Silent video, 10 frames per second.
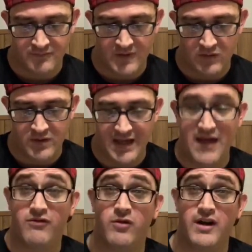We
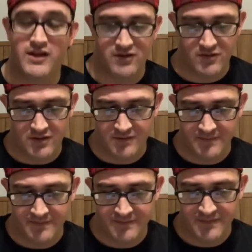have Ridicule,
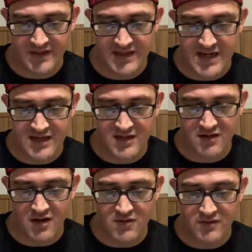negate a
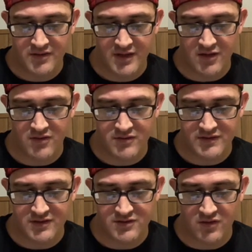hero. Hero's
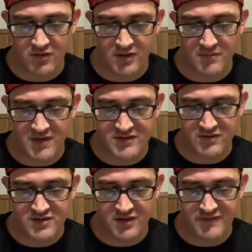controller must
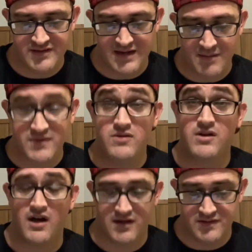reserve the top 2
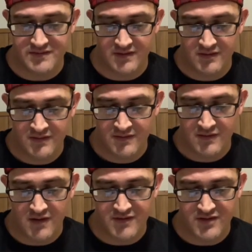cards
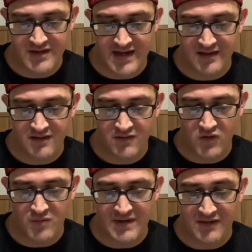of their deck
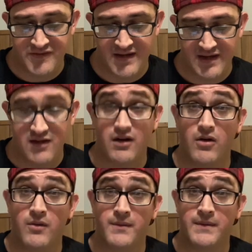or bounce that
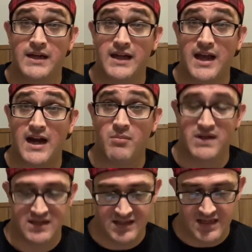hero. Cannot be
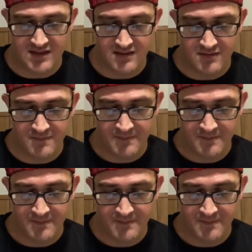negated.